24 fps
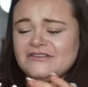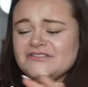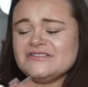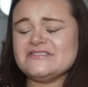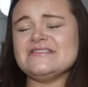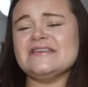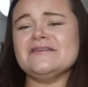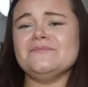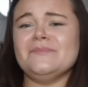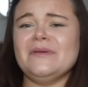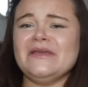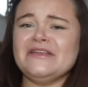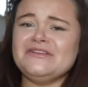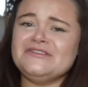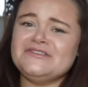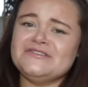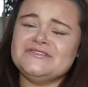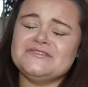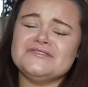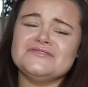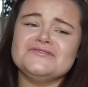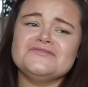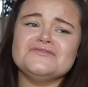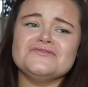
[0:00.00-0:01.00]
just think
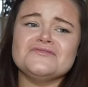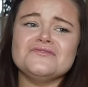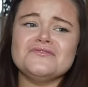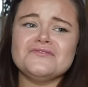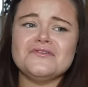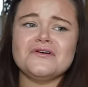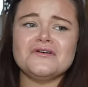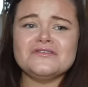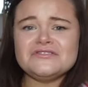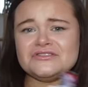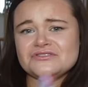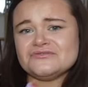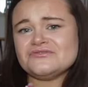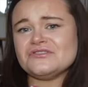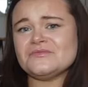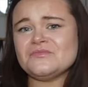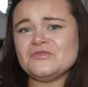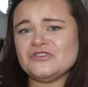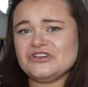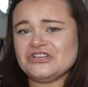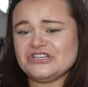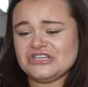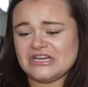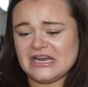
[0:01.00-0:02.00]
pigeons are so
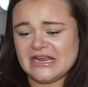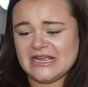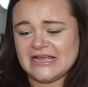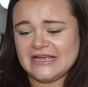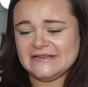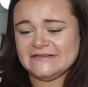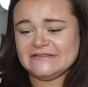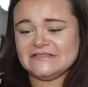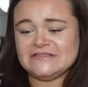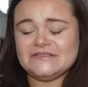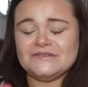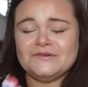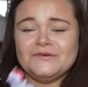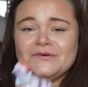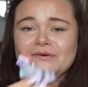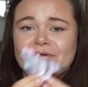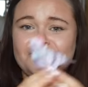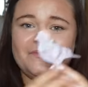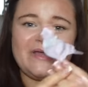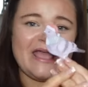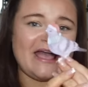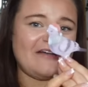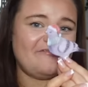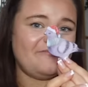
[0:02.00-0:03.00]
underappreciated. So
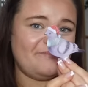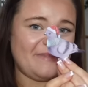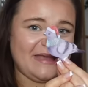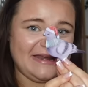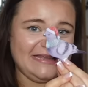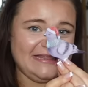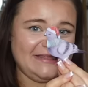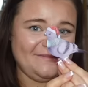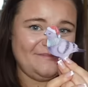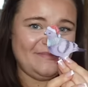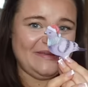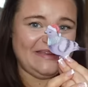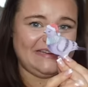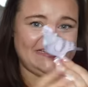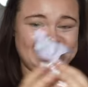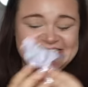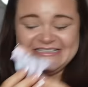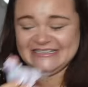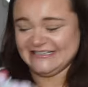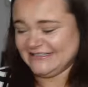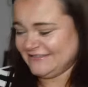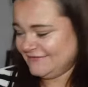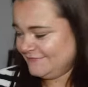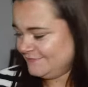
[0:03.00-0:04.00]
we have Penny the
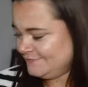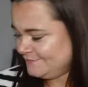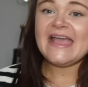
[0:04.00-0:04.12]
pigeon.